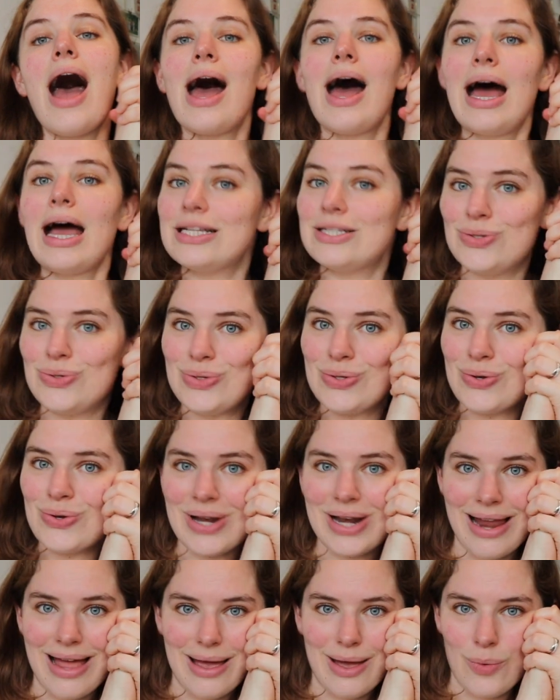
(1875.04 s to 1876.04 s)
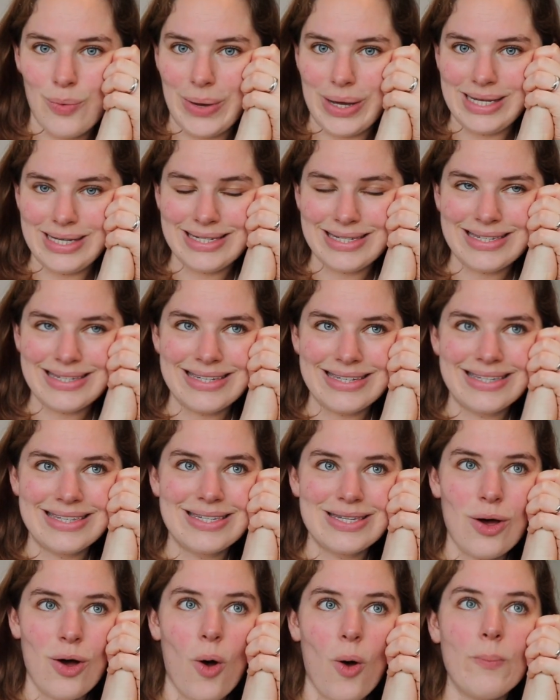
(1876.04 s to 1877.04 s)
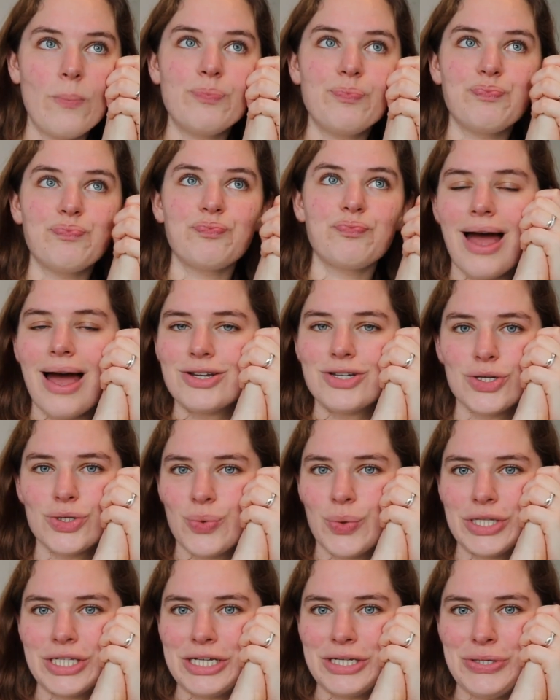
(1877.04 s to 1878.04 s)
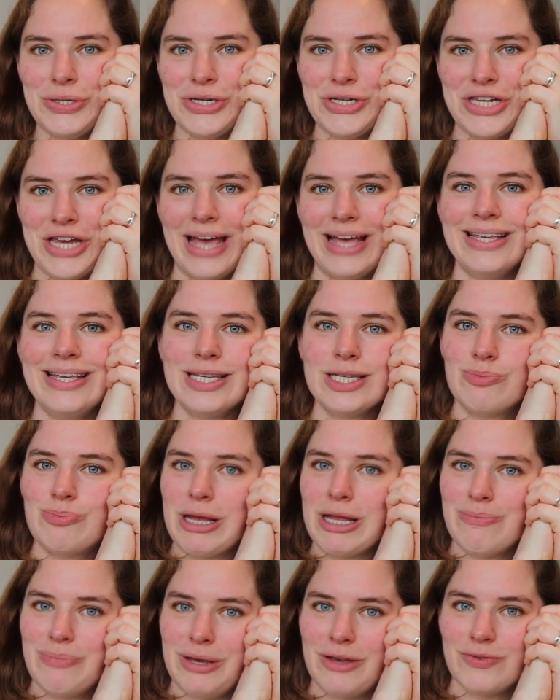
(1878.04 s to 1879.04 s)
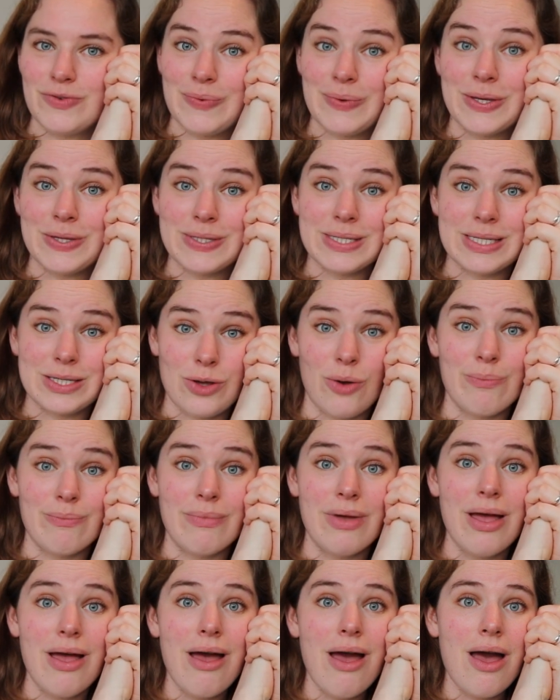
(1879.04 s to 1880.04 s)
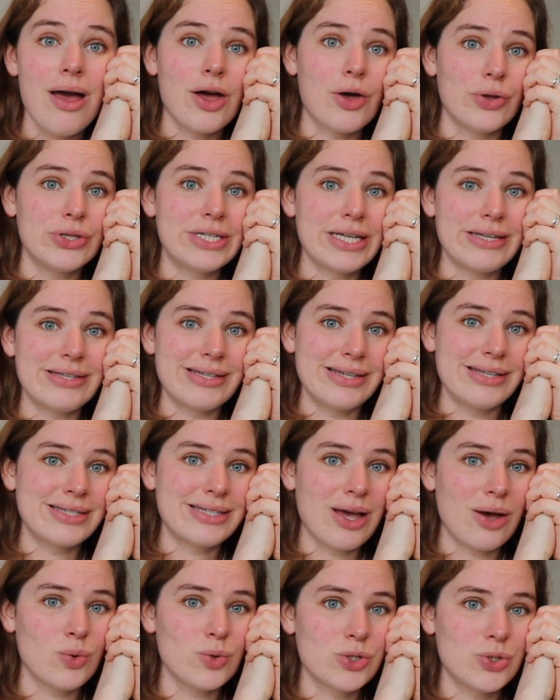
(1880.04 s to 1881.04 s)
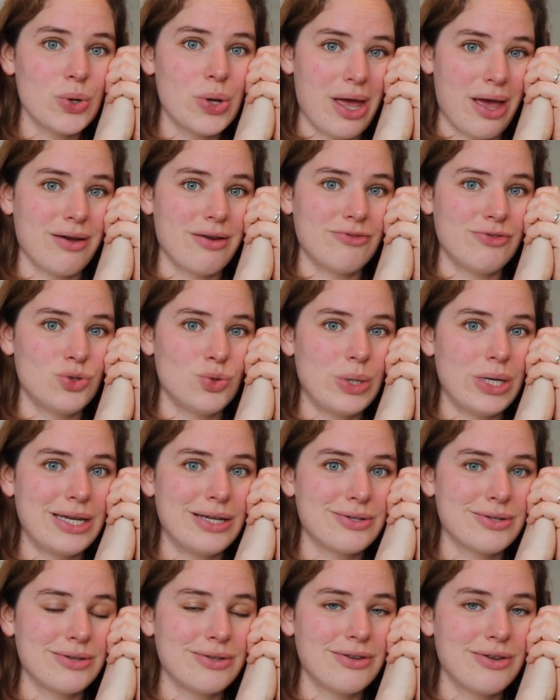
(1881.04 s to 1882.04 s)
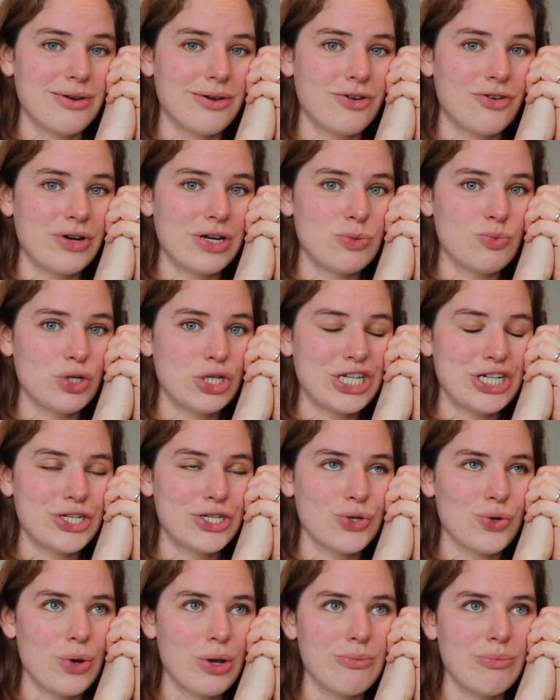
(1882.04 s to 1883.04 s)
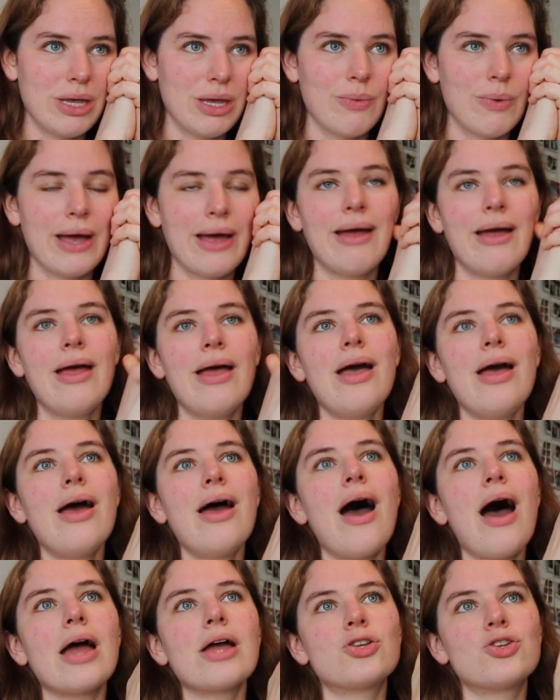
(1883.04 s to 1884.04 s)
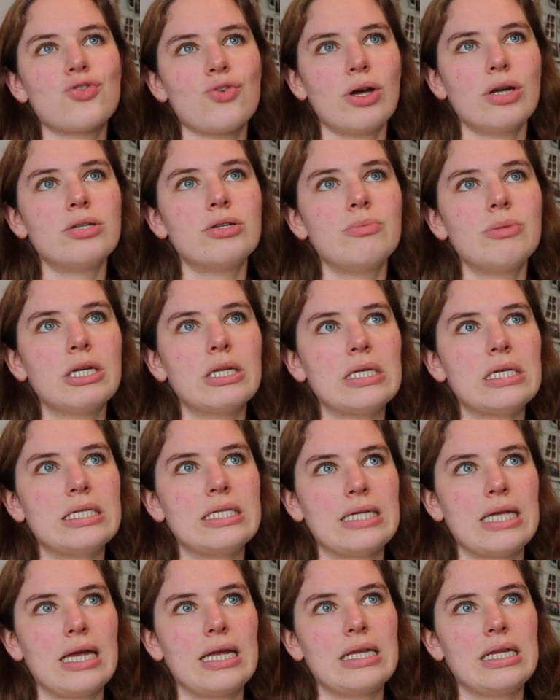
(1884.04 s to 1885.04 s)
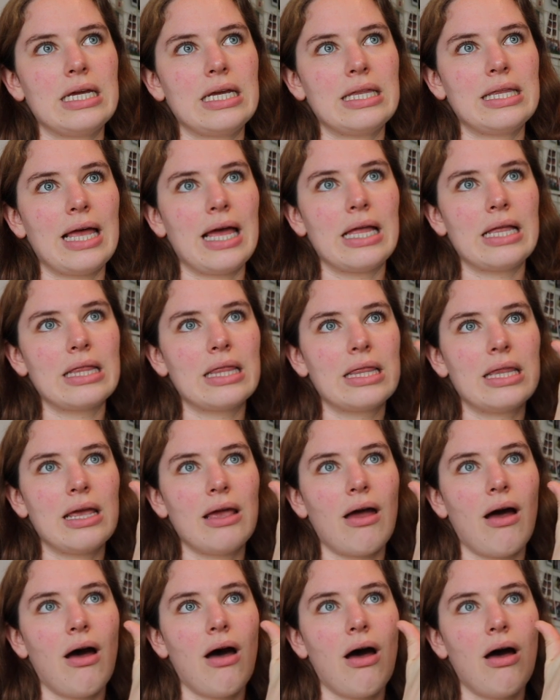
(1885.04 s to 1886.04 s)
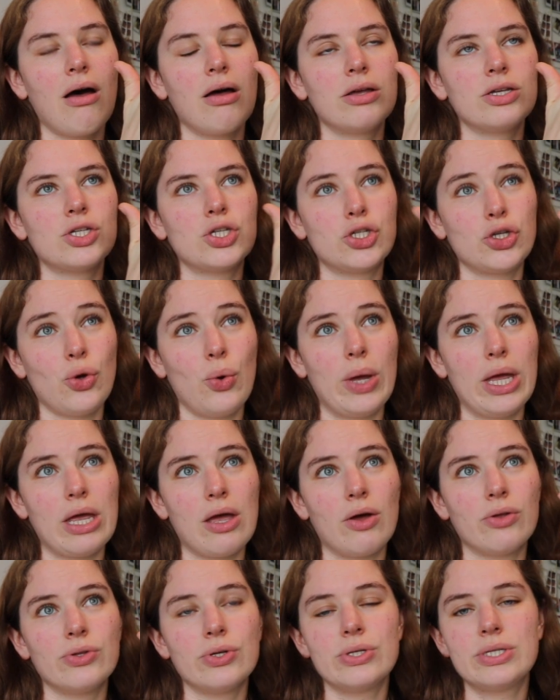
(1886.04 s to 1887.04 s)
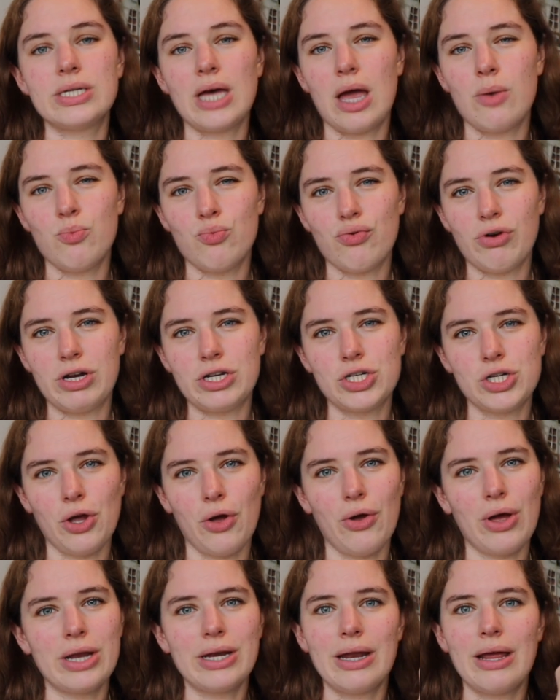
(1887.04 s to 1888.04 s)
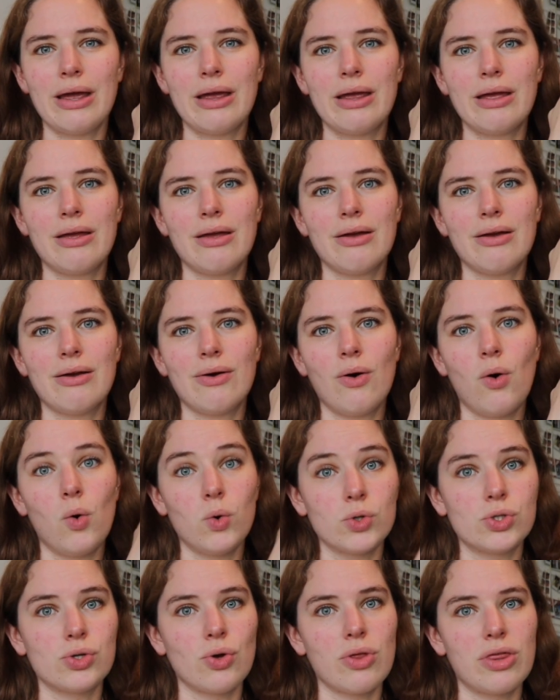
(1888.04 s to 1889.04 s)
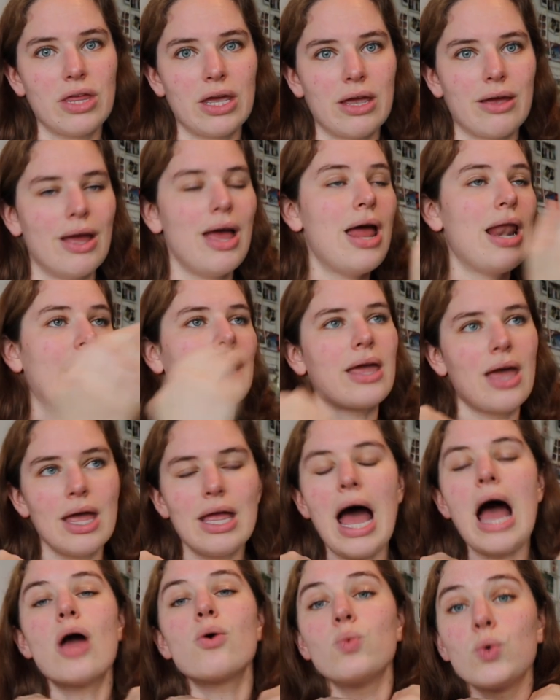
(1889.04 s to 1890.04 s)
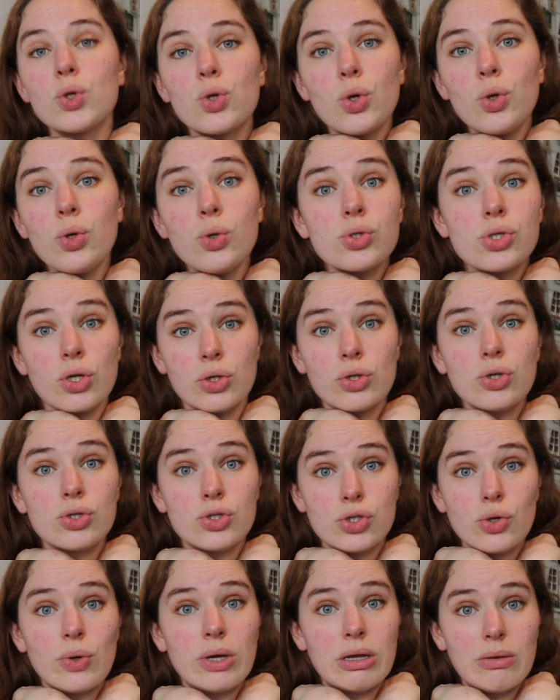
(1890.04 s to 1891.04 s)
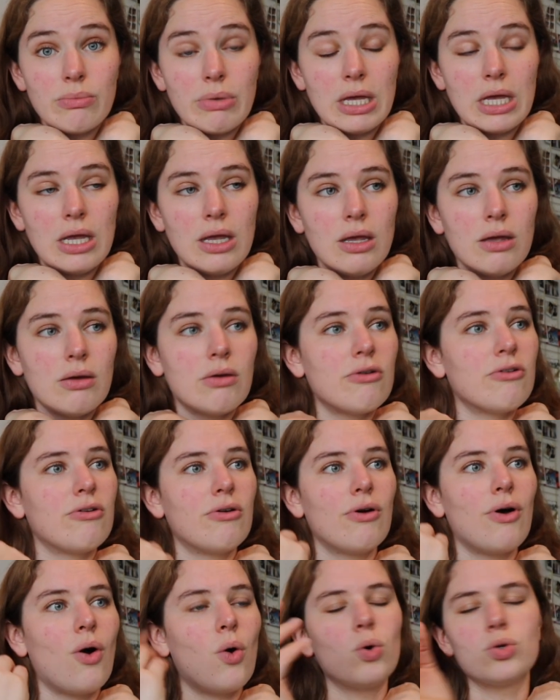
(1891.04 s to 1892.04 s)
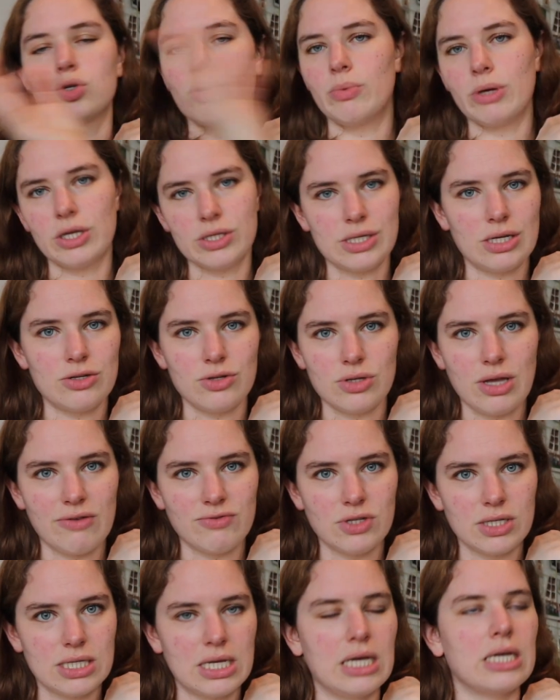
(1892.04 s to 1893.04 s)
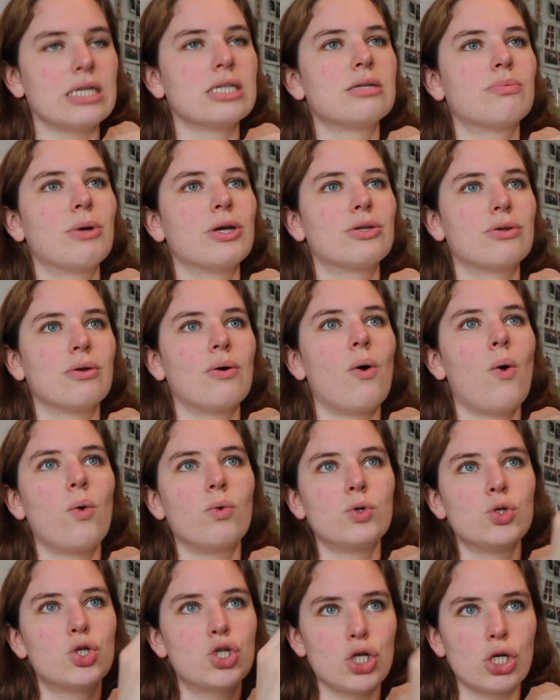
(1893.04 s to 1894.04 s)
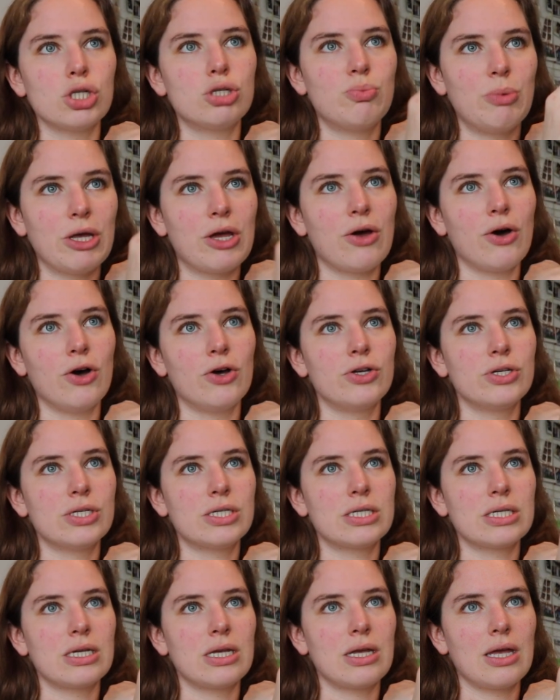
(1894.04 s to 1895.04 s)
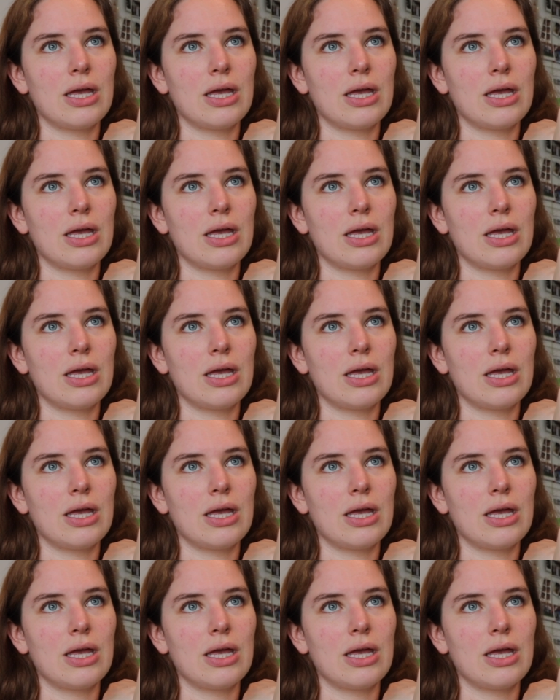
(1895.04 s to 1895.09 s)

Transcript: I do not like waste. So I just wanted to share these pet peeves, because some contestants are also kind of doing it on the Great British Sewing Bee, where I try to be understanding that they are sewing under time pressure. And I also think, like, I would lose on the sewing bee, also because I don't have the skills, but just because